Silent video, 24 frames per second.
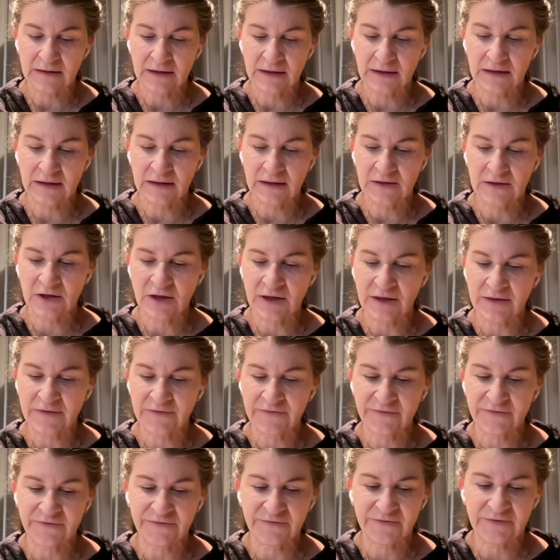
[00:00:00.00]
a lot
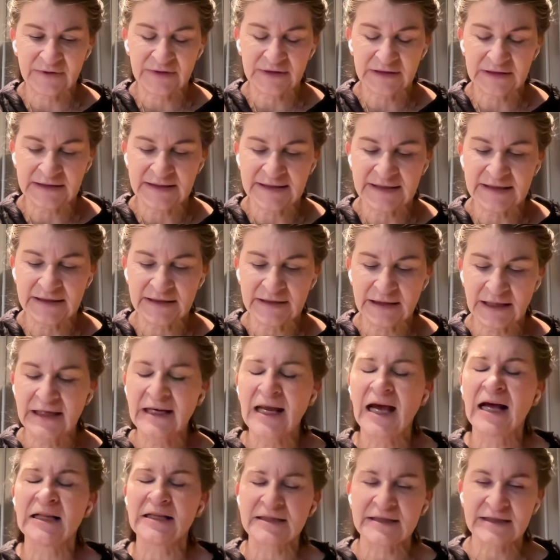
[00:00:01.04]
of
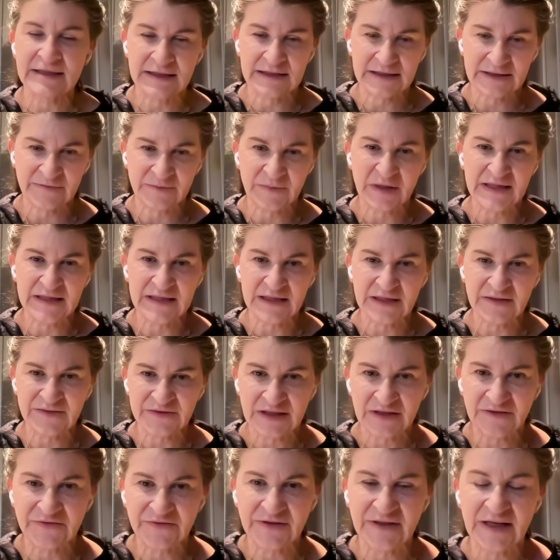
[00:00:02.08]
analysis of myself,
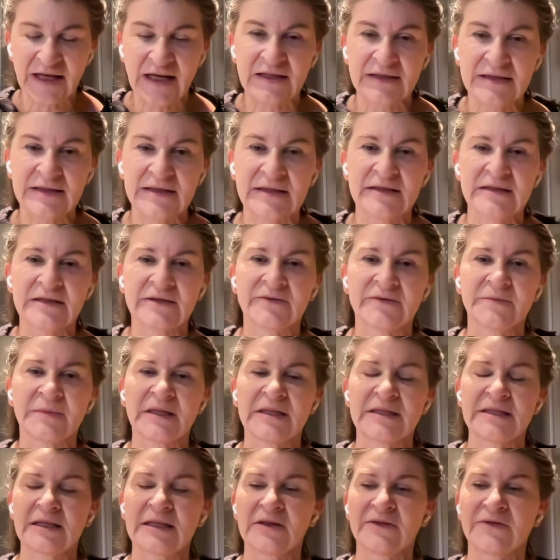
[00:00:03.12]
self-analysis of
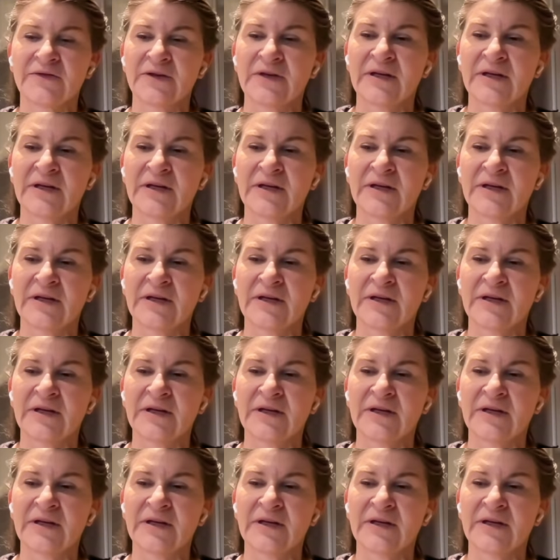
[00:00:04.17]
myself.